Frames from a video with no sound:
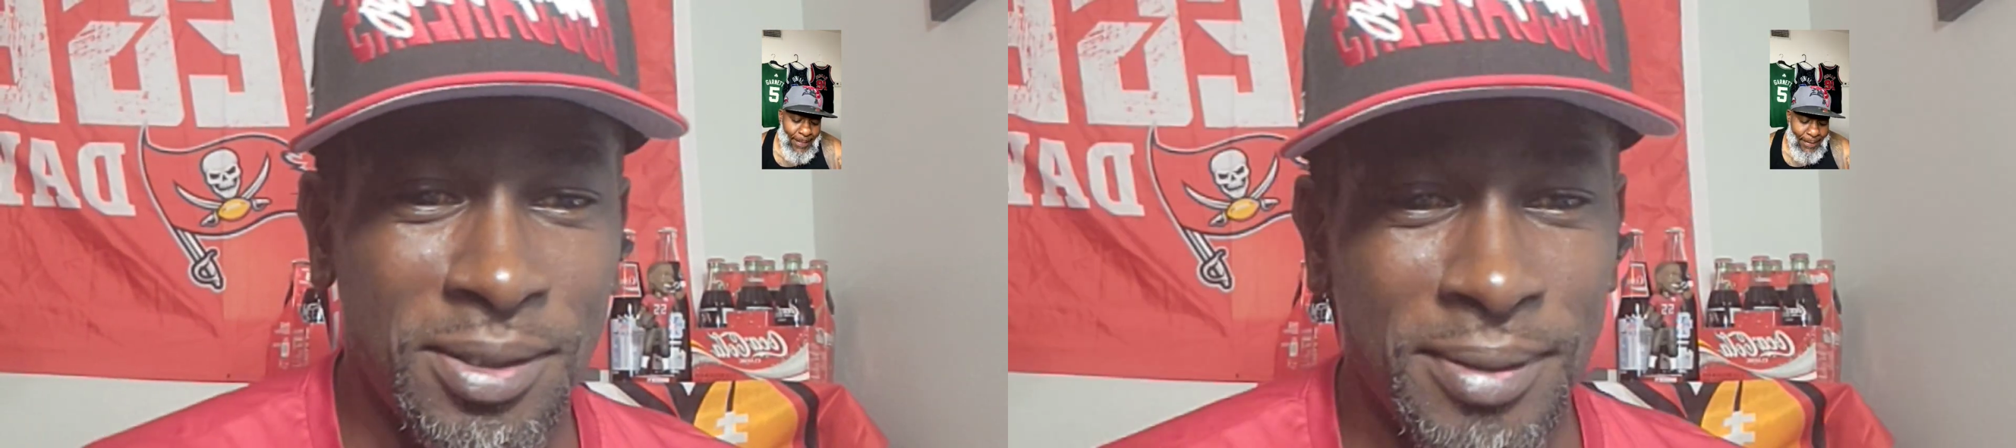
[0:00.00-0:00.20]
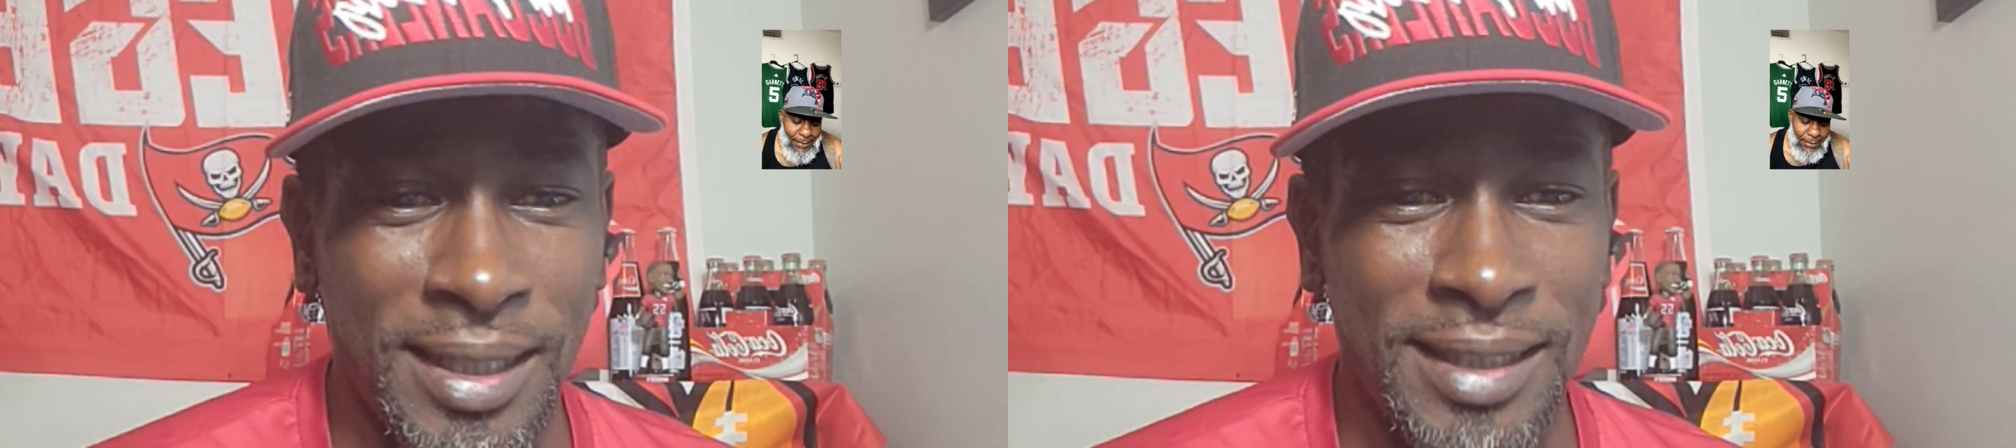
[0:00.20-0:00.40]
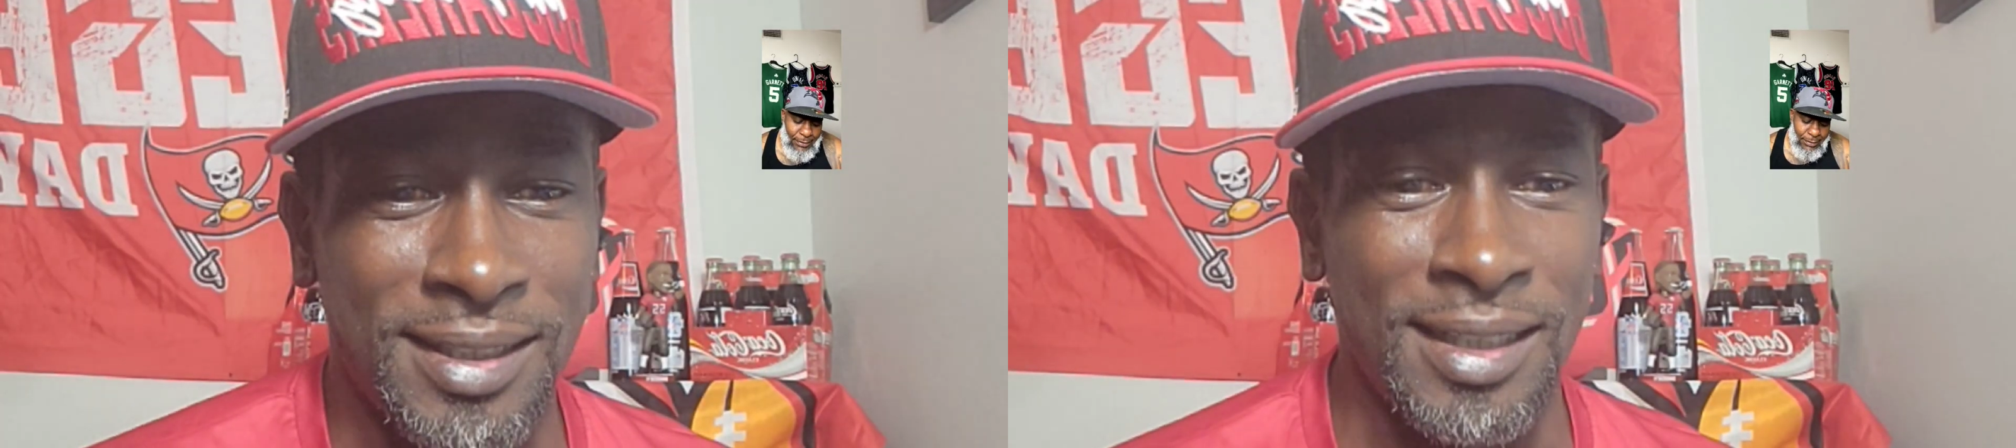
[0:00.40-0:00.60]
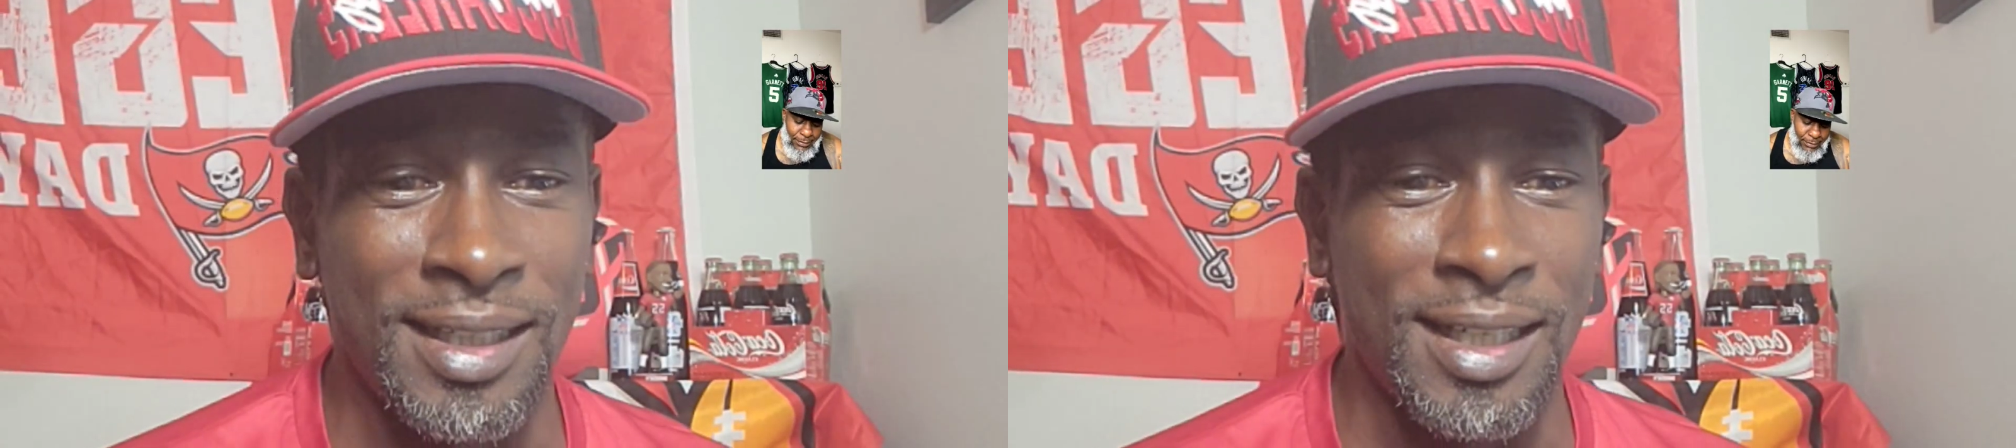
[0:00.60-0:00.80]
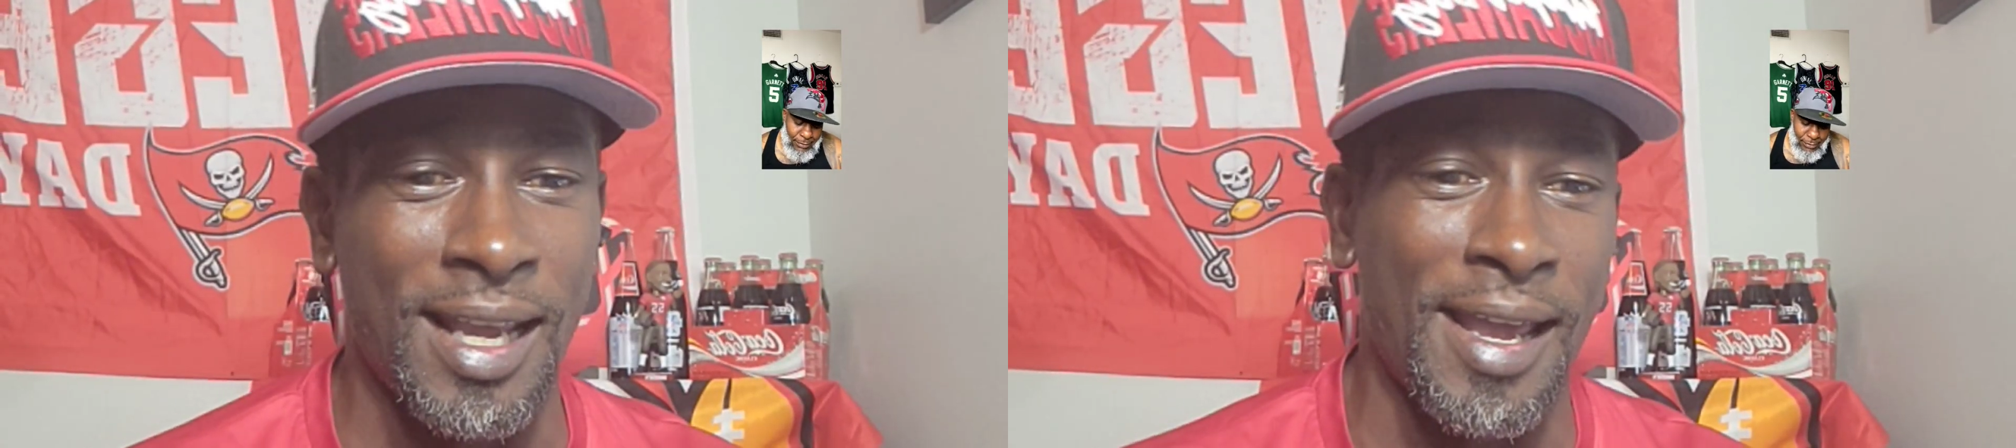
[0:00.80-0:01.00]

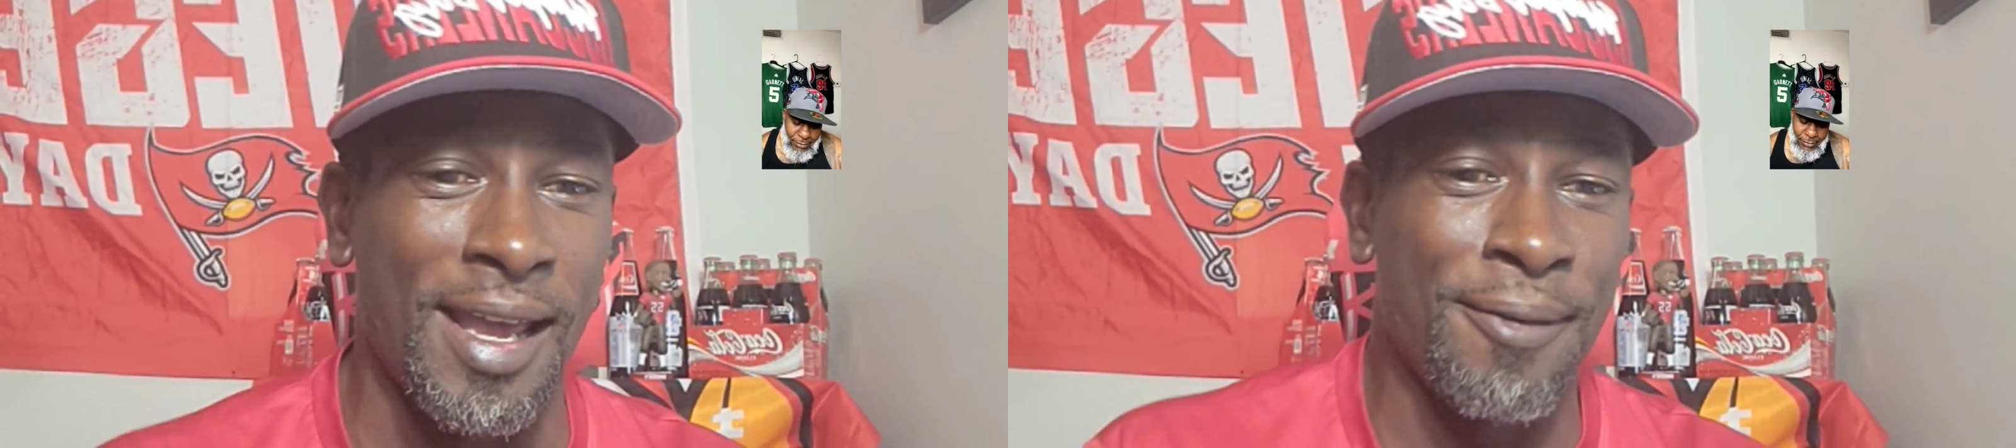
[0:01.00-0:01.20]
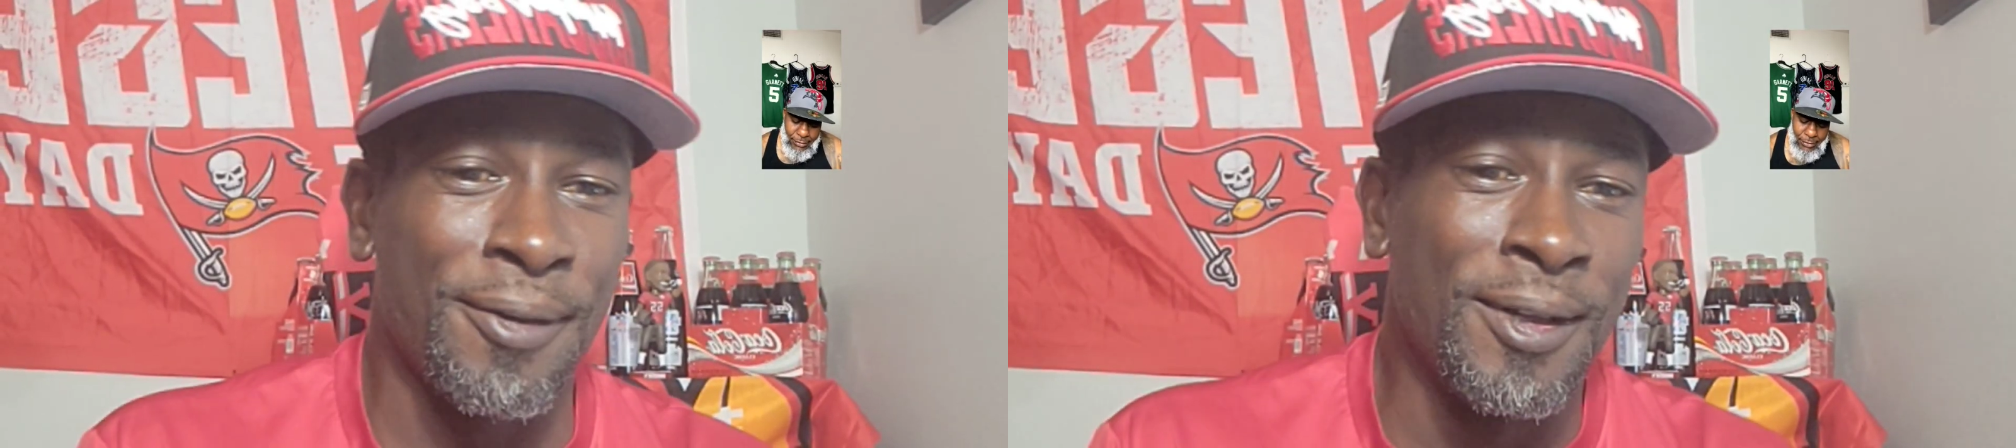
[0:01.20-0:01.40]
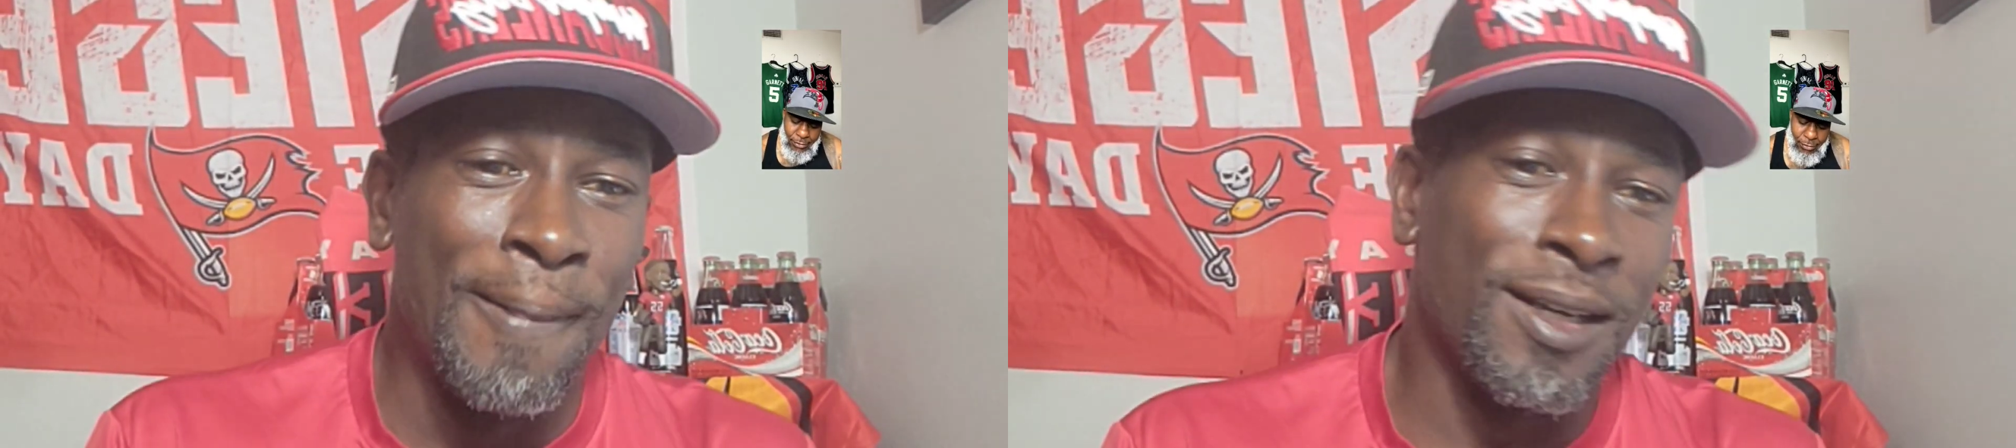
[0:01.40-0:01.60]
218 and a half.